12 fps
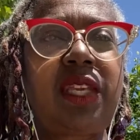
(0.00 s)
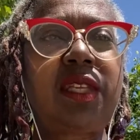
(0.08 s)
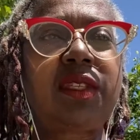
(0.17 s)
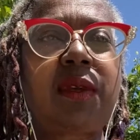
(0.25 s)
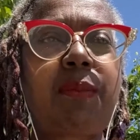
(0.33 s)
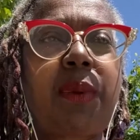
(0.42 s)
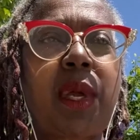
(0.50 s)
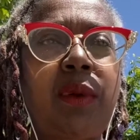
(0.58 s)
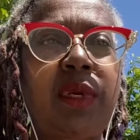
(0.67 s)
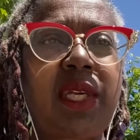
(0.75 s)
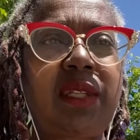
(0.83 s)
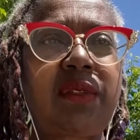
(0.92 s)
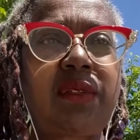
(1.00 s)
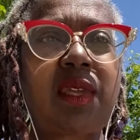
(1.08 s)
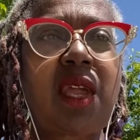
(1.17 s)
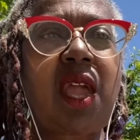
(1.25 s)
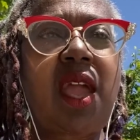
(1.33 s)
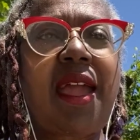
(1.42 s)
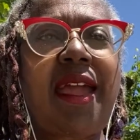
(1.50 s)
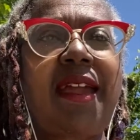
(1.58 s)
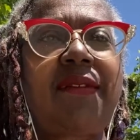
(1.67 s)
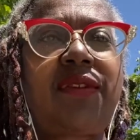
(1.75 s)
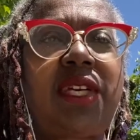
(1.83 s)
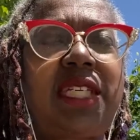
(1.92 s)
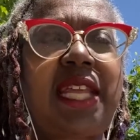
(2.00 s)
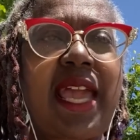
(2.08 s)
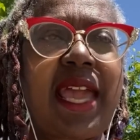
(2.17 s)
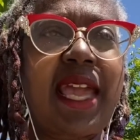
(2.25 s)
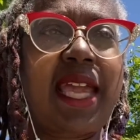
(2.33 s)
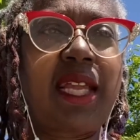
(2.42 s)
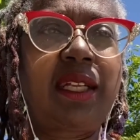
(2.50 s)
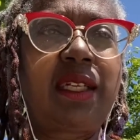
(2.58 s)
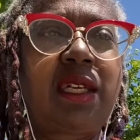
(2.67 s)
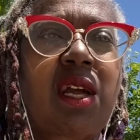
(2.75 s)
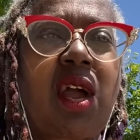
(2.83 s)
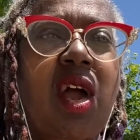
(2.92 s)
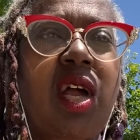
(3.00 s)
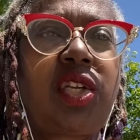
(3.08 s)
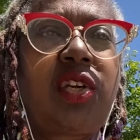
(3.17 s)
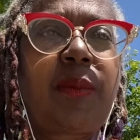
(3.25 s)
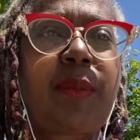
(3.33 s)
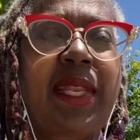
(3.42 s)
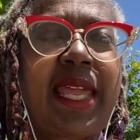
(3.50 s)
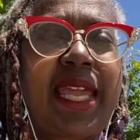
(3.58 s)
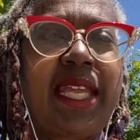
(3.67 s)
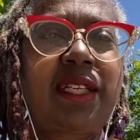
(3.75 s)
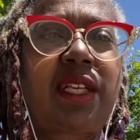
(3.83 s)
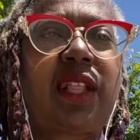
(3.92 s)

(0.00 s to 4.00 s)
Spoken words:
components. Every day on your plate,